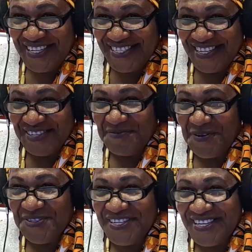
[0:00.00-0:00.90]
the
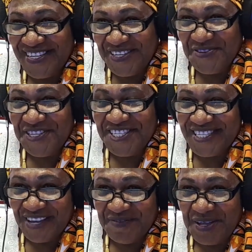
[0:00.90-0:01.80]
first thing that you
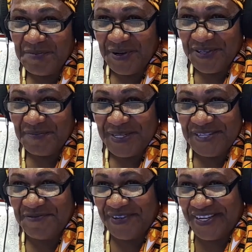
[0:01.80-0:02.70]
discover about the
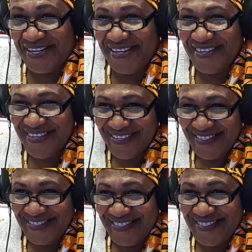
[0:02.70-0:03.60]
Pacific,
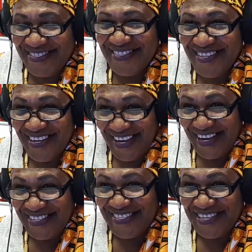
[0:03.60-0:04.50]

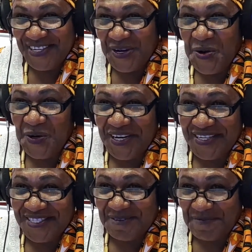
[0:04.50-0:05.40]
is that the coconut
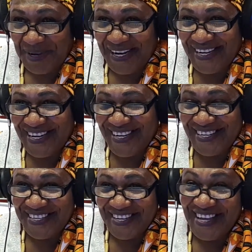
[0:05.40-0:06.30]
milk
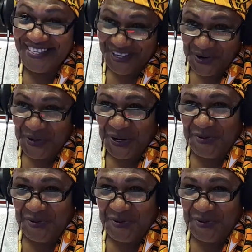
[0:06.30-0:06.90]
and the coconut